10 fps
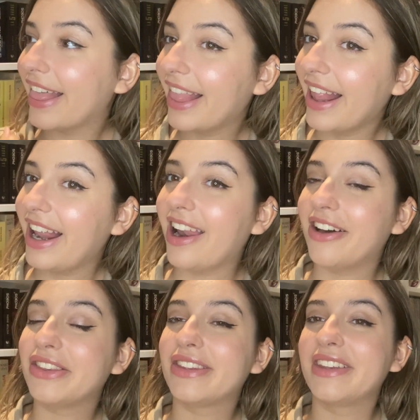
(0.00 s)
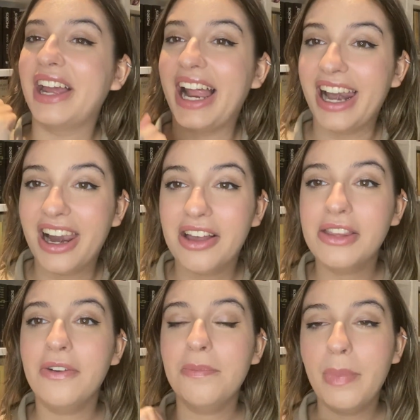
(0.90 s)
a lot
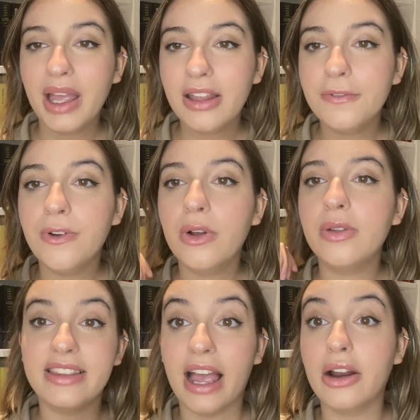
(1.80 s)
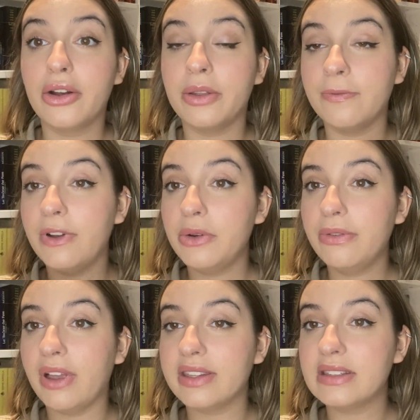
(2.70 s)
of back and forth. They are going very
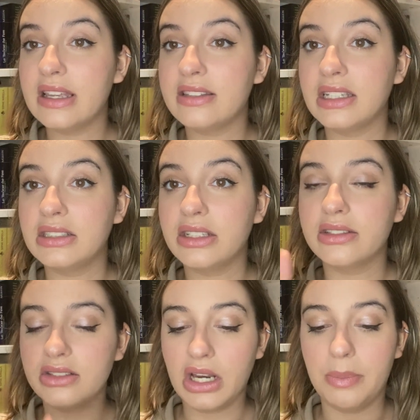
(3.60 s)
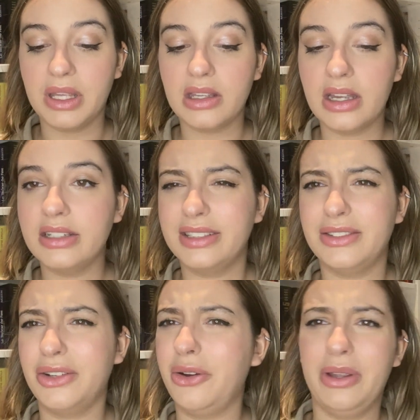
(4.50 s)
fast and then just stopping and then
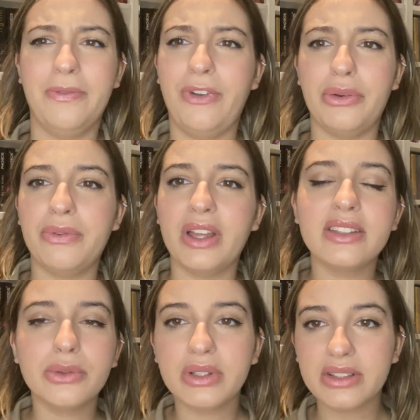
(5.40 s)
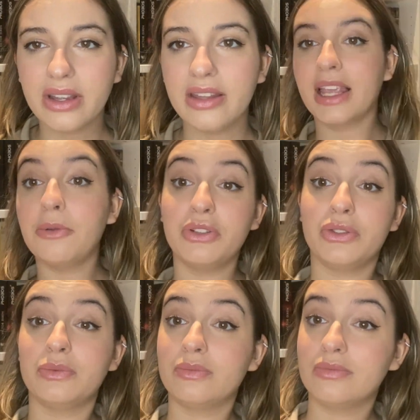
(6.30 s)
going very fast once again. It was
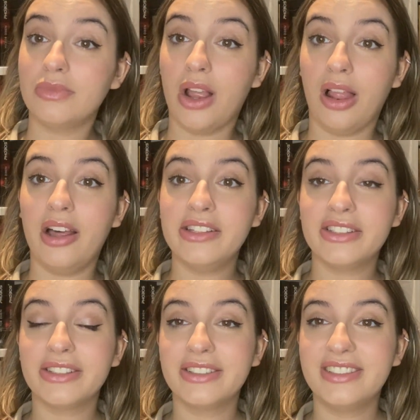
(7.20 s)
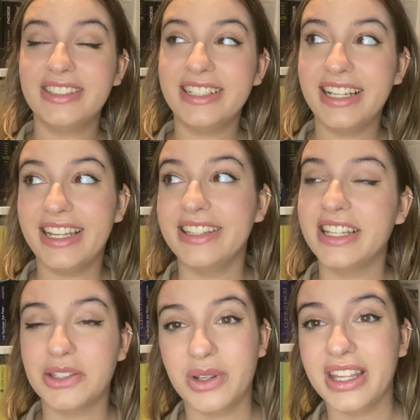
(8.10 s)
a lot, and
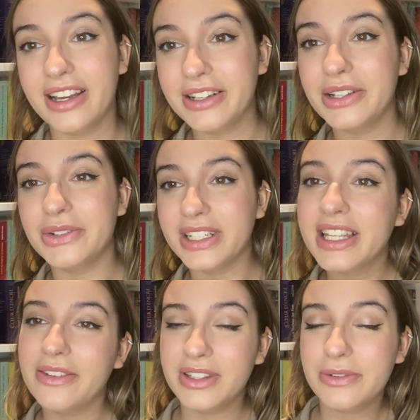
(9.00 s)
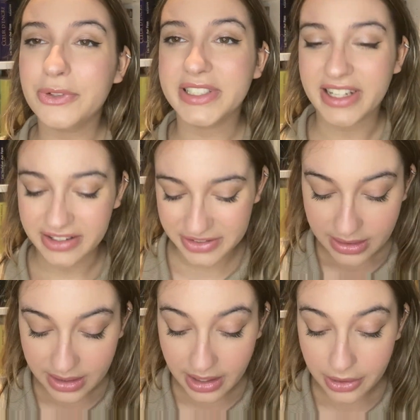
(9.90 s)
that's why I only gave it 3 stars.
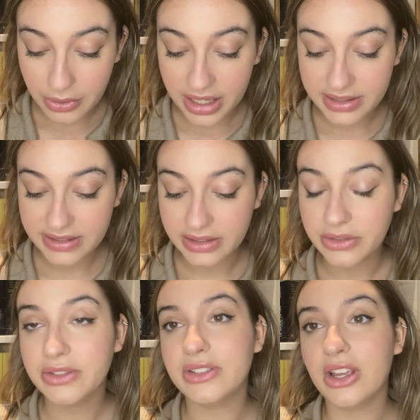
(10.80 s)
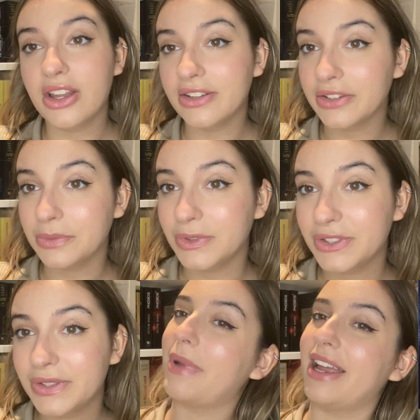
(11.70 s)
Then I read Sinners
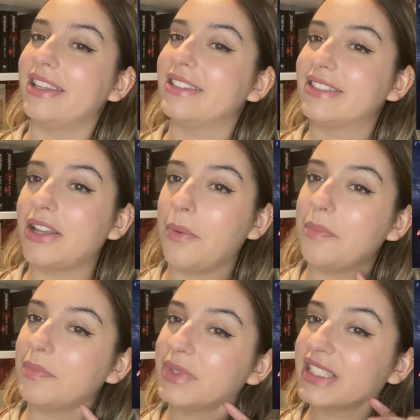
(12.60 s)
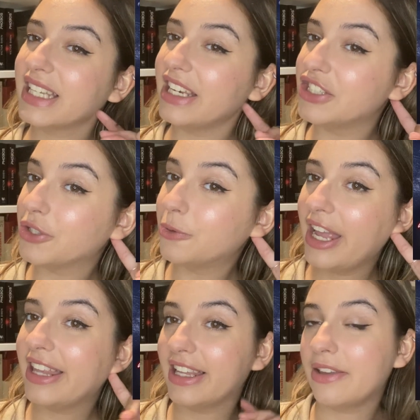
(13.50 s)
Anonymous by Somme Sketcher, and
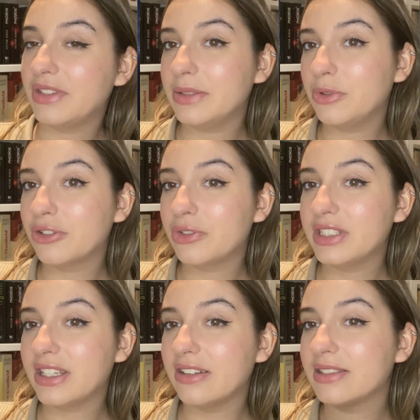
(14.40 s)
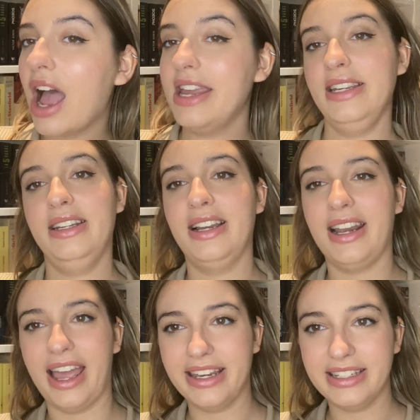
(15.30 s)
I gave this book 3 stars. I
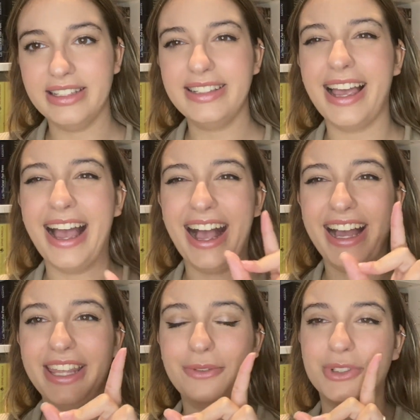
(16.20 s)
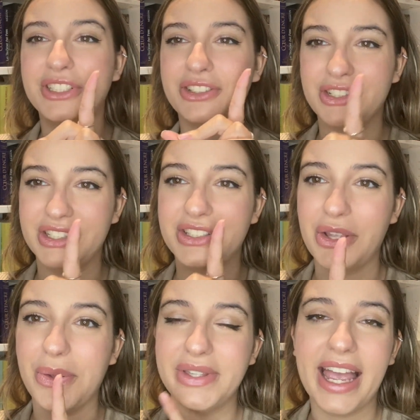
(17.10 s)
liked it. I was just
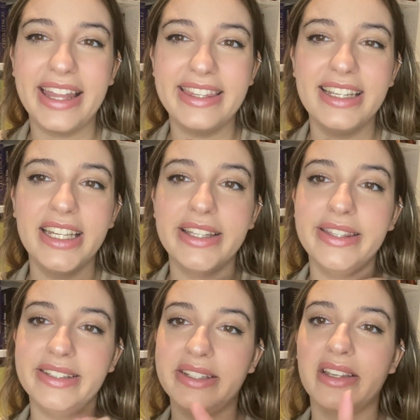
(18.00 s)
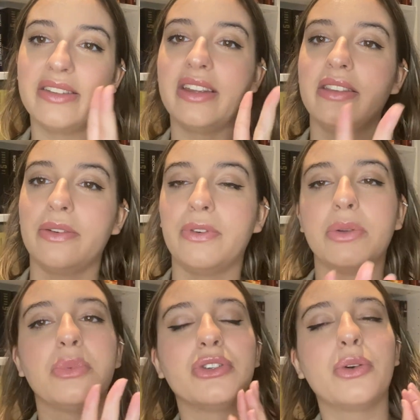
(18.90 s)
told that the second and the third
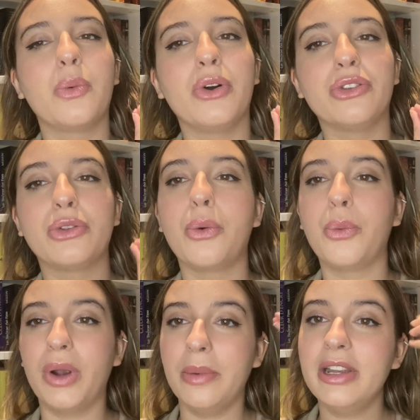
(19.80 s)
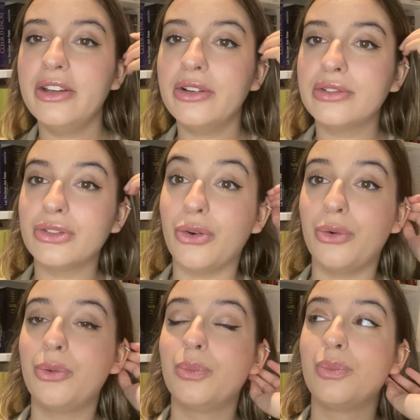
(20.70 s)
book was way better, so
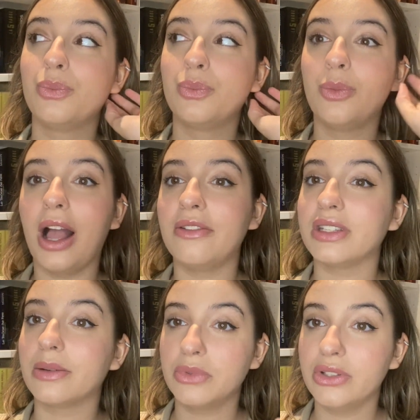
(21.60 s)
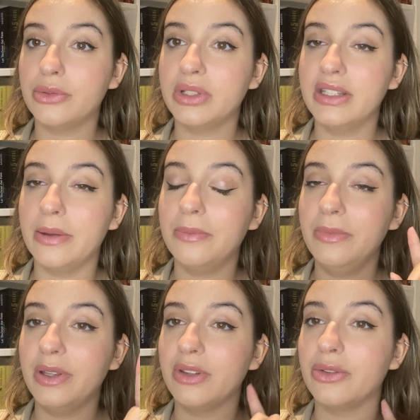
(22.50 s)
I think I'm gonna read them,
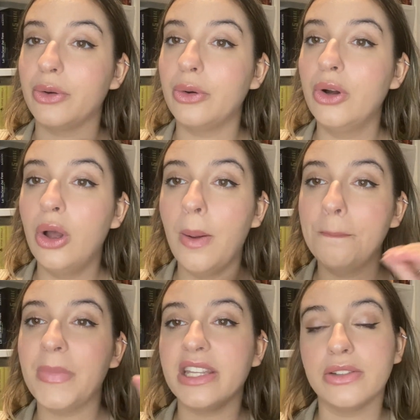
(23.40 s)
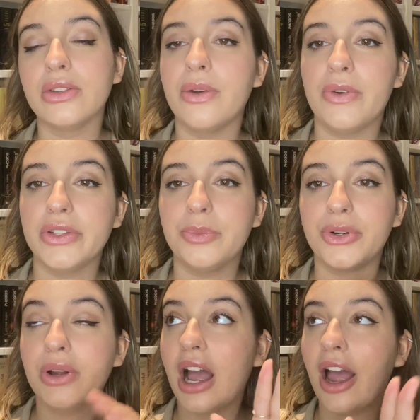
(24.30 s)
even though based on the first
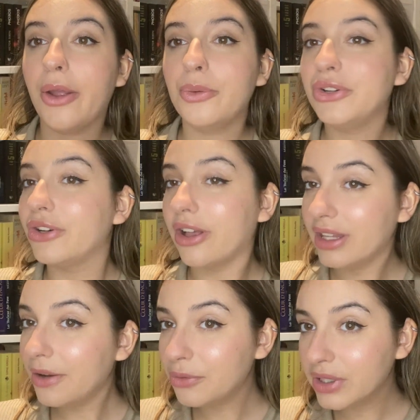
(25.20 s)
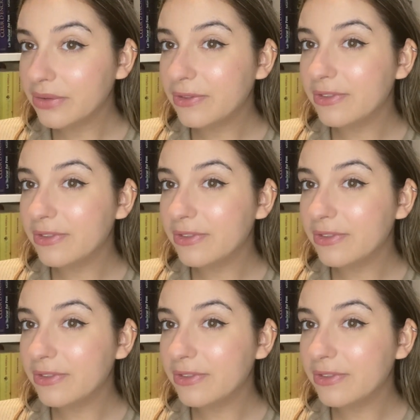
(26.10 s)
book I would not have read